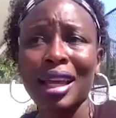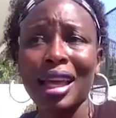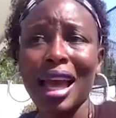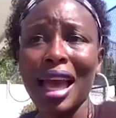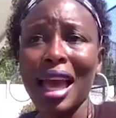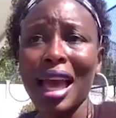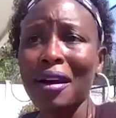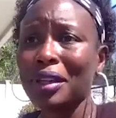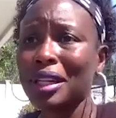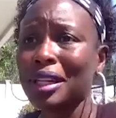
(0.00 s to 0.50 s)

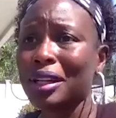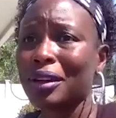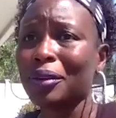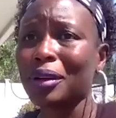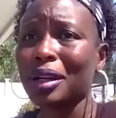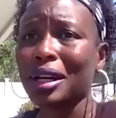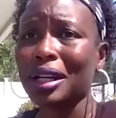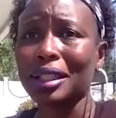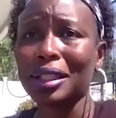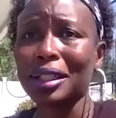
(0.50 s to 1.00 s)
having a,
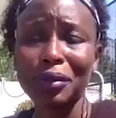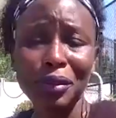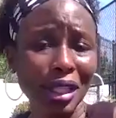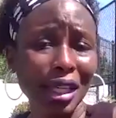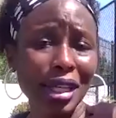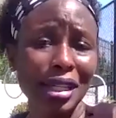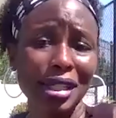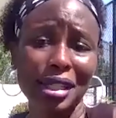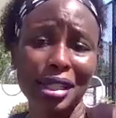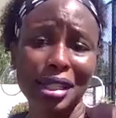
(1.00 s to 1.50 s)
a good
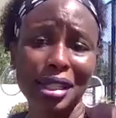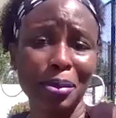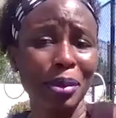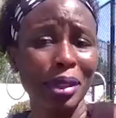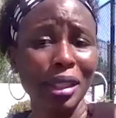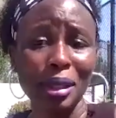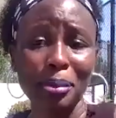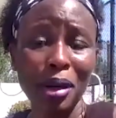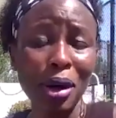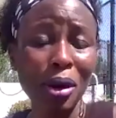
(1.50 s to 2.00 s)
relationship with
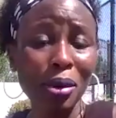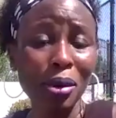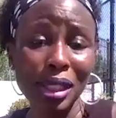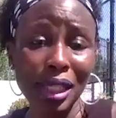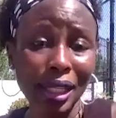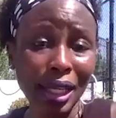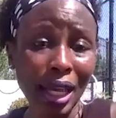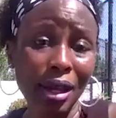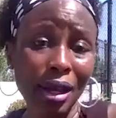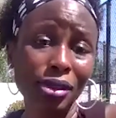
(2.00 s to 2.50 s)

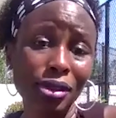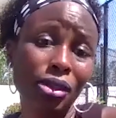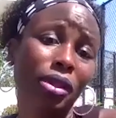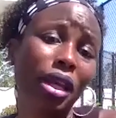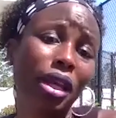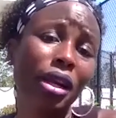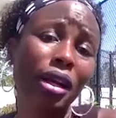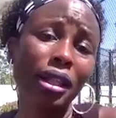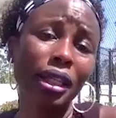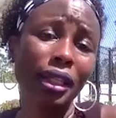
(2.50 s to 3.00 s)
opposing counsel,
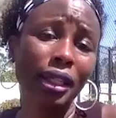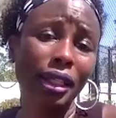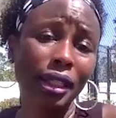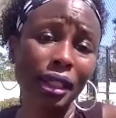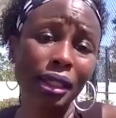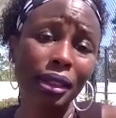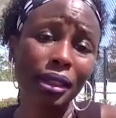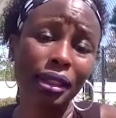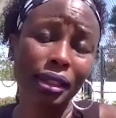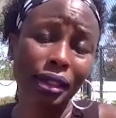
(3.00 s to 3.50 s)
there are the
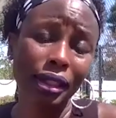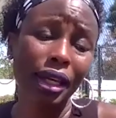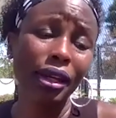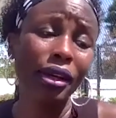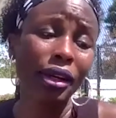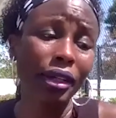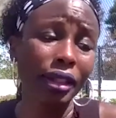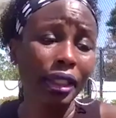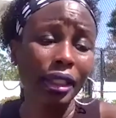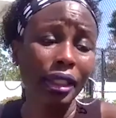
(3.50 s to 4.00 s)
good, there
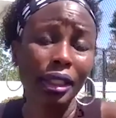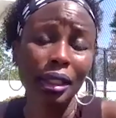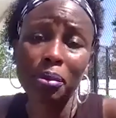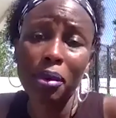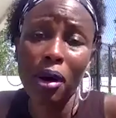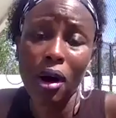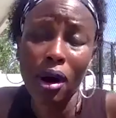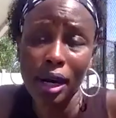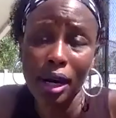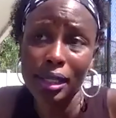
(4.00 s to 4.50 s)
are the good
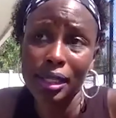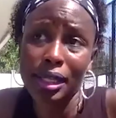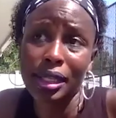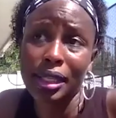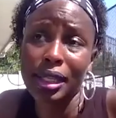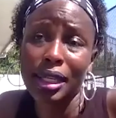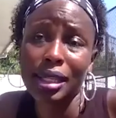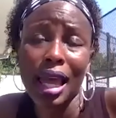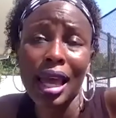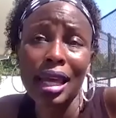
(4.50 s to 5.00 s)
parts in
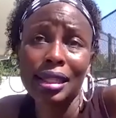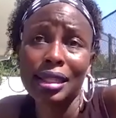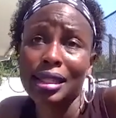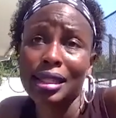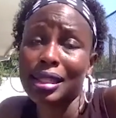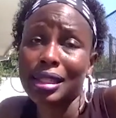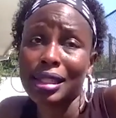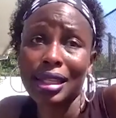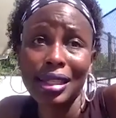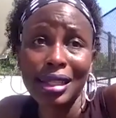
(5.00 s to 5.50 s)
this. And to
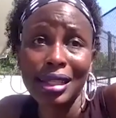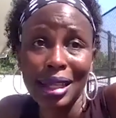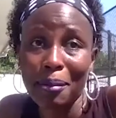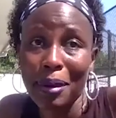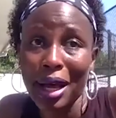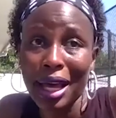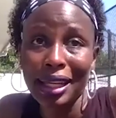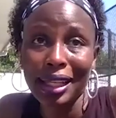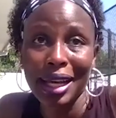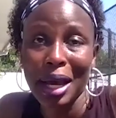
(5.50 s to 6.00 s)
see
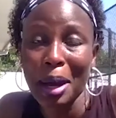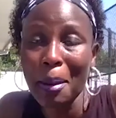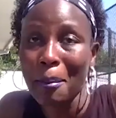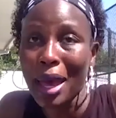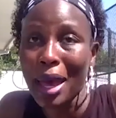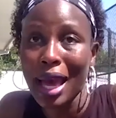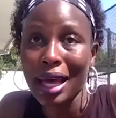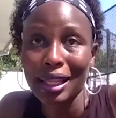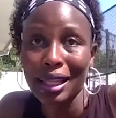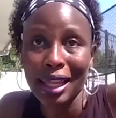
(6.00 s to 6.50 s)
somebody come
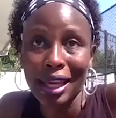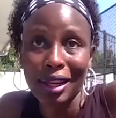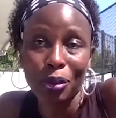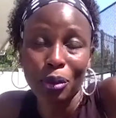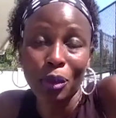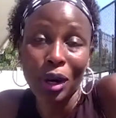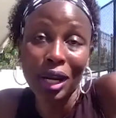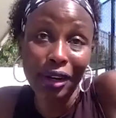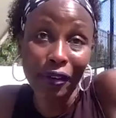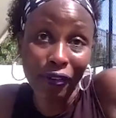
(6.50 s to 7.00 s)
back later,
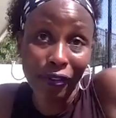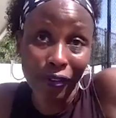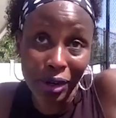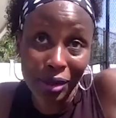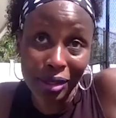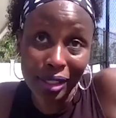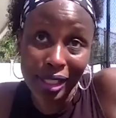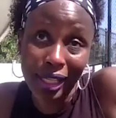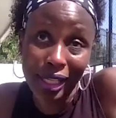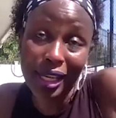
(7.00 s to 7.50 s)
one of the
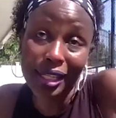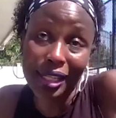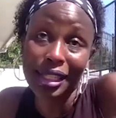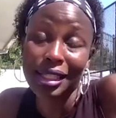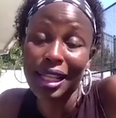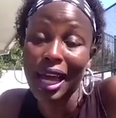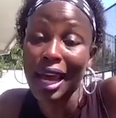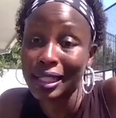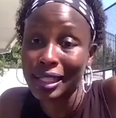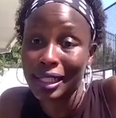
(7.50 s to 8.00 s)
first cases
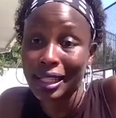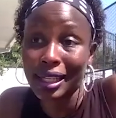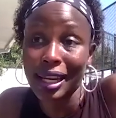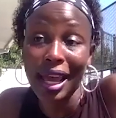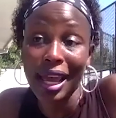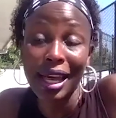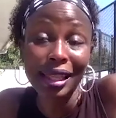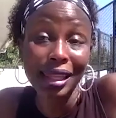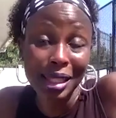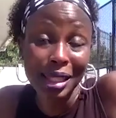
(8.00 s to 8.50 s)
I did
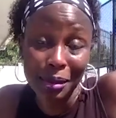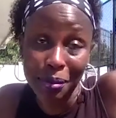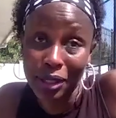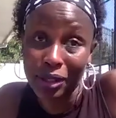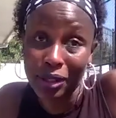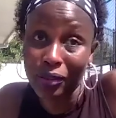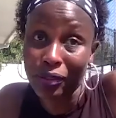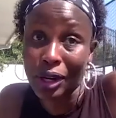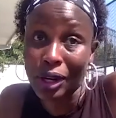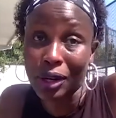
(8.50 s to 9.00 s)
at the
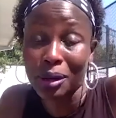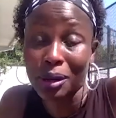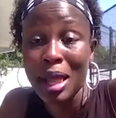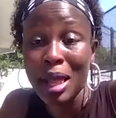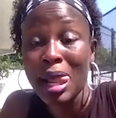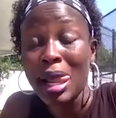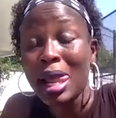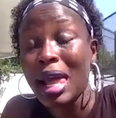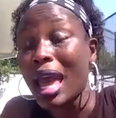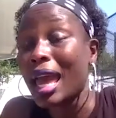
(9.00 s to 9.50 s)
Spiggle firm,
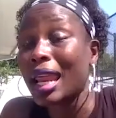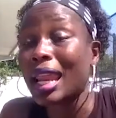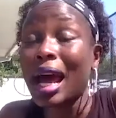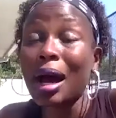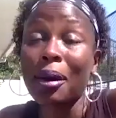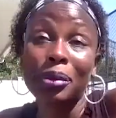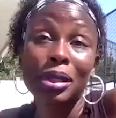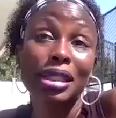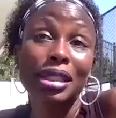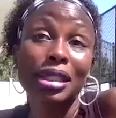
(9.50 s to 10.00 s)
and I
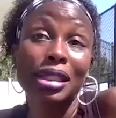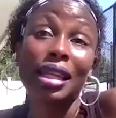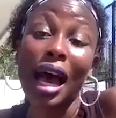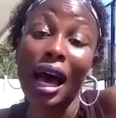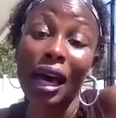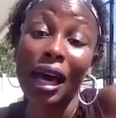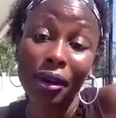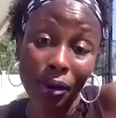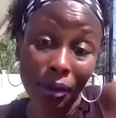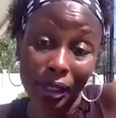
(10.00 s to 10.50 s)
was
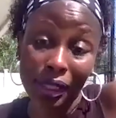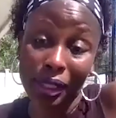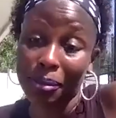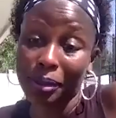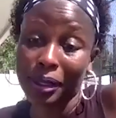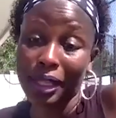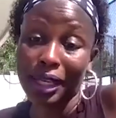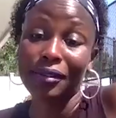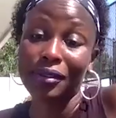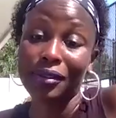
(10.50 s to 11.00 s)
not on the
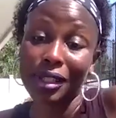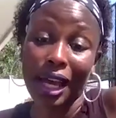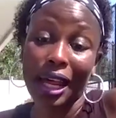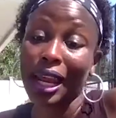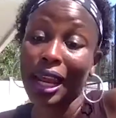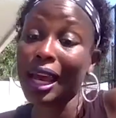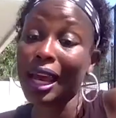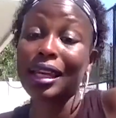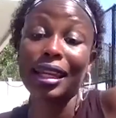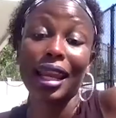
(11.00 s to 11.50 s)
plaintiff side.
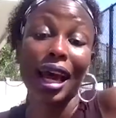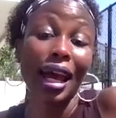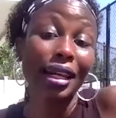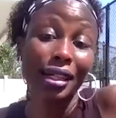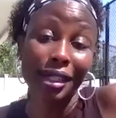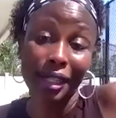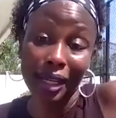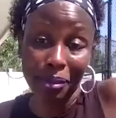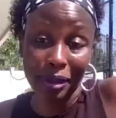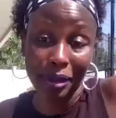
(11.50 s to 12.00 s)
I had not
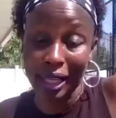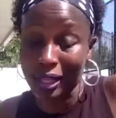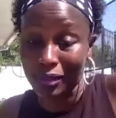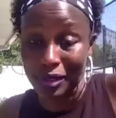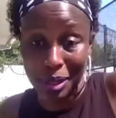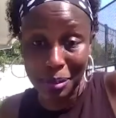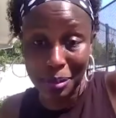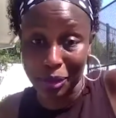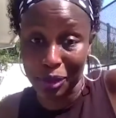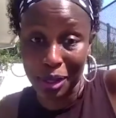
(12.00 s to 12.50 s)
done
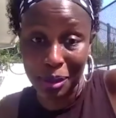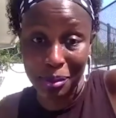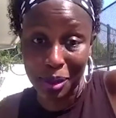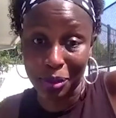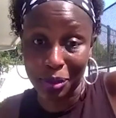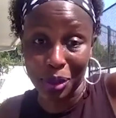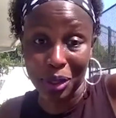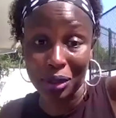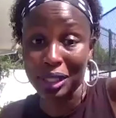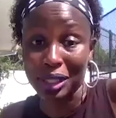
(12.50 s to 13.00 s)
plaintiff's employment
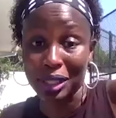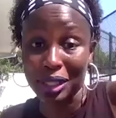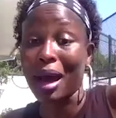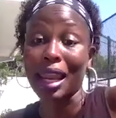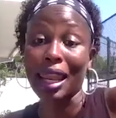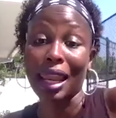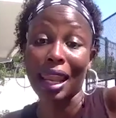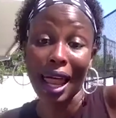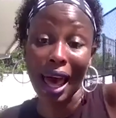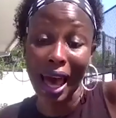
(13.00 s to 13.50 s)
work in my
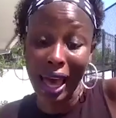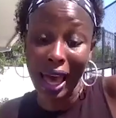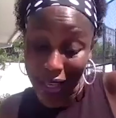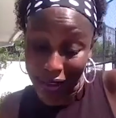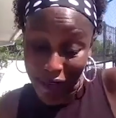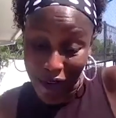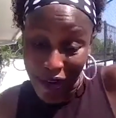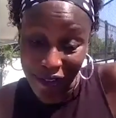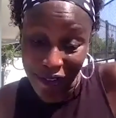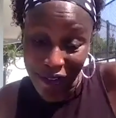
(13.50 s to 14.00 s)

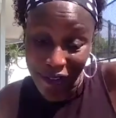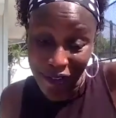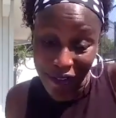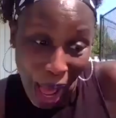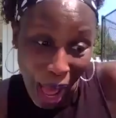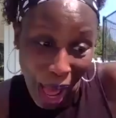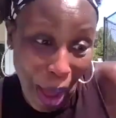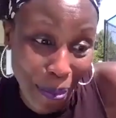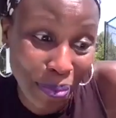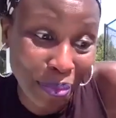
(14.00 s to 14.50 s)
life.
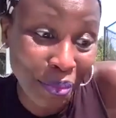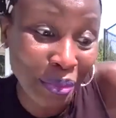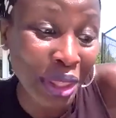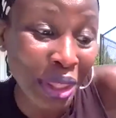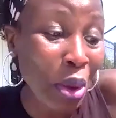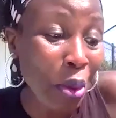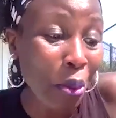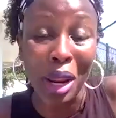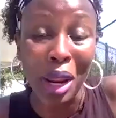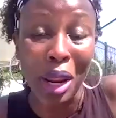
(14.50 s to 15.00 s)
Um,
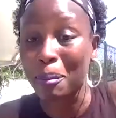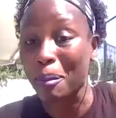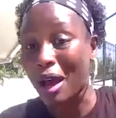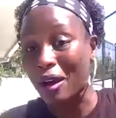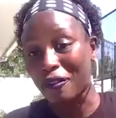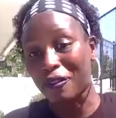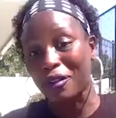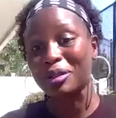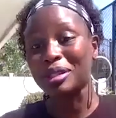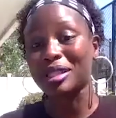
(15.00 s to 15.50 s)
one of my
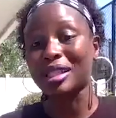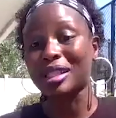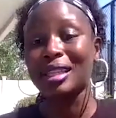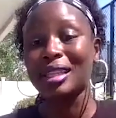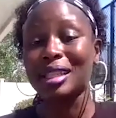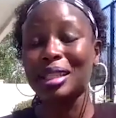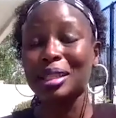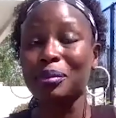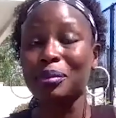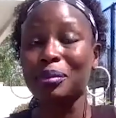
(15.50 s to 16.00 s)
first
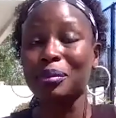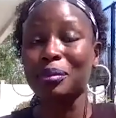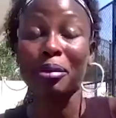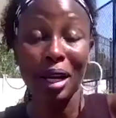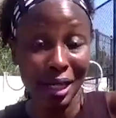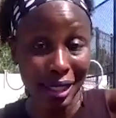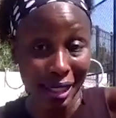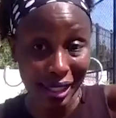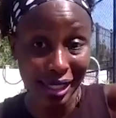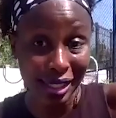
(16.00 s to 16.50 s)
cases was a
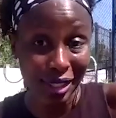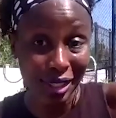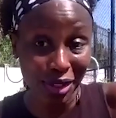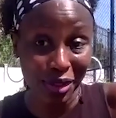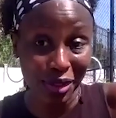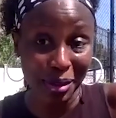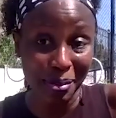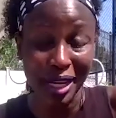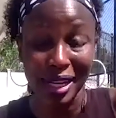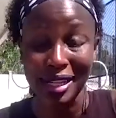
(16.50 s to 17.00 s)
pregnancy
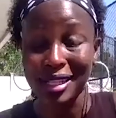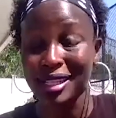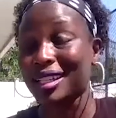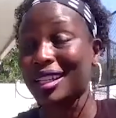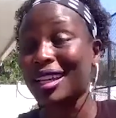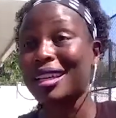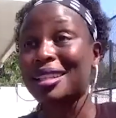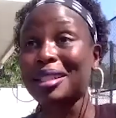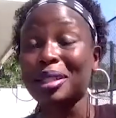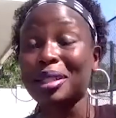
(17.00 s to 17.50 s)
discrimination
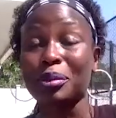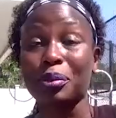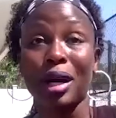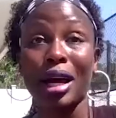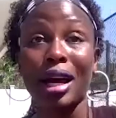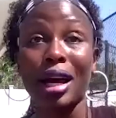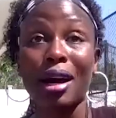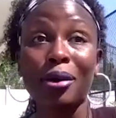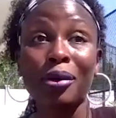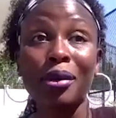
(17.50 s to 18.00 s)
case as
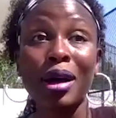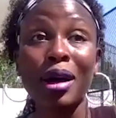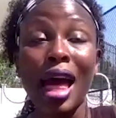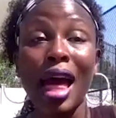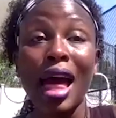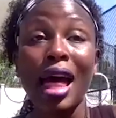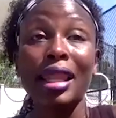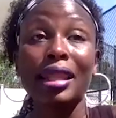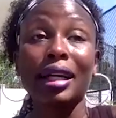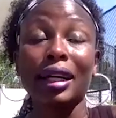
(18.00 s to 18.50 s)
well.
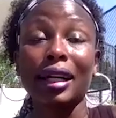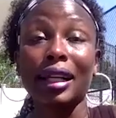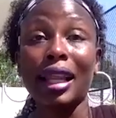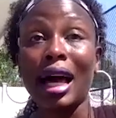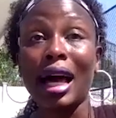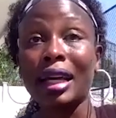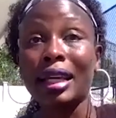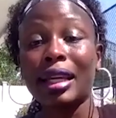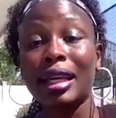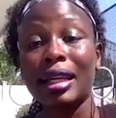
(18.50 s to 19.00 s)
The
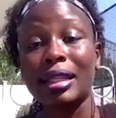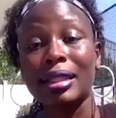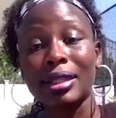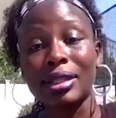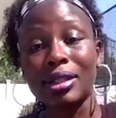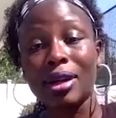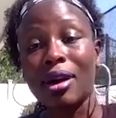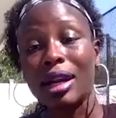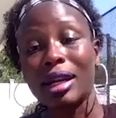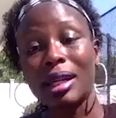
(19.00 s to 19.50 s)
client had
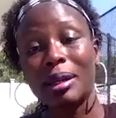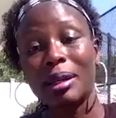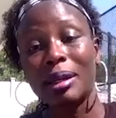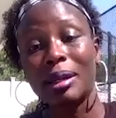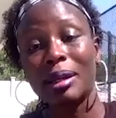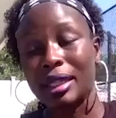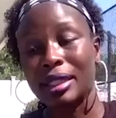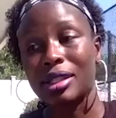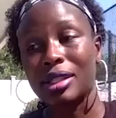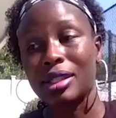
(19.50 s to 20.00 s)
started
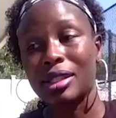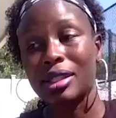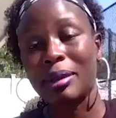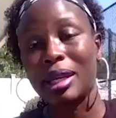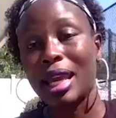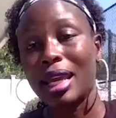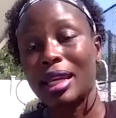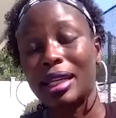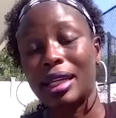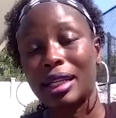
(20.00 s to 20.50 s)
being
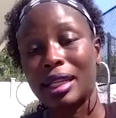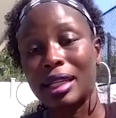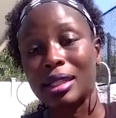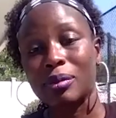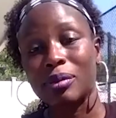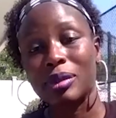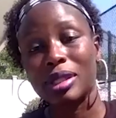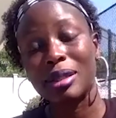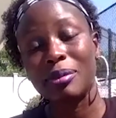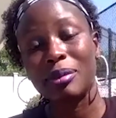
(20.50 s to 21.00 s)
discriminated against
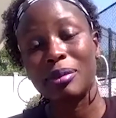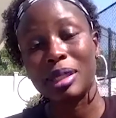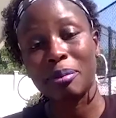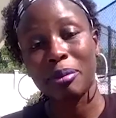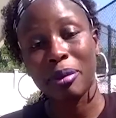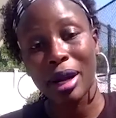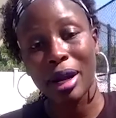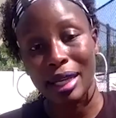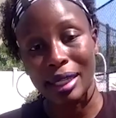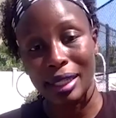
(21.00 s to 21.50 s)
when she was
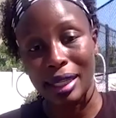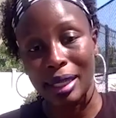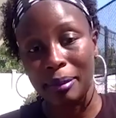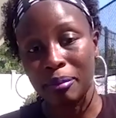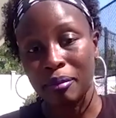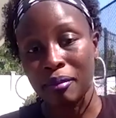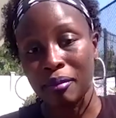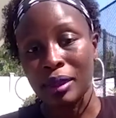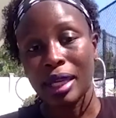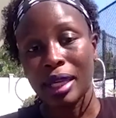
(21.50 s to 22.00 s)
pregnant.
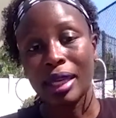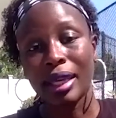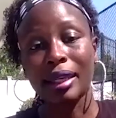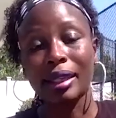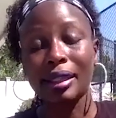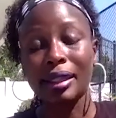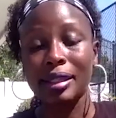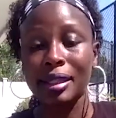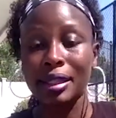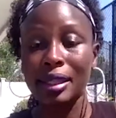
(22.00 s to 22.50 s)
It
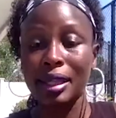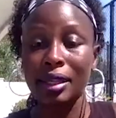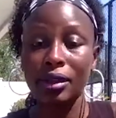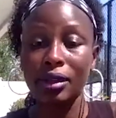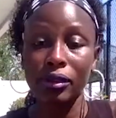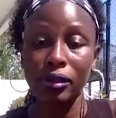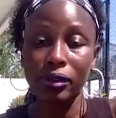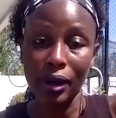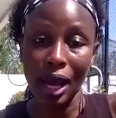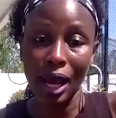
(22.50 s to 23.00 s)

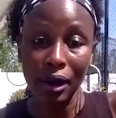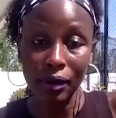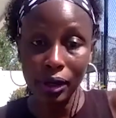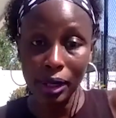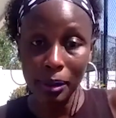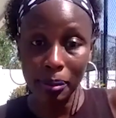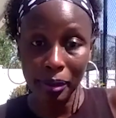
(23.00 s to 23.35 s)
continued throughout her